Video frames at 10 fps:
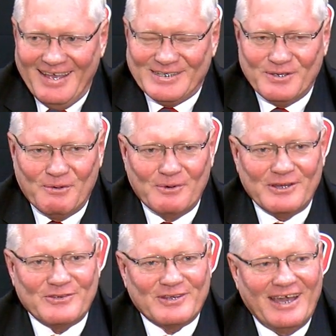So we're
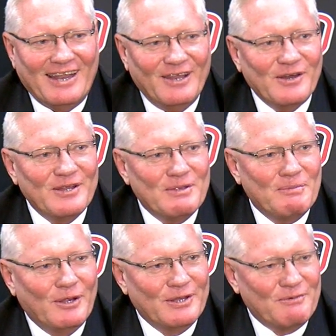just kind of learning the
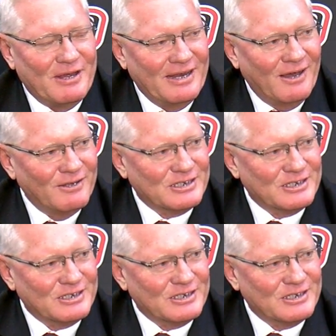building right now.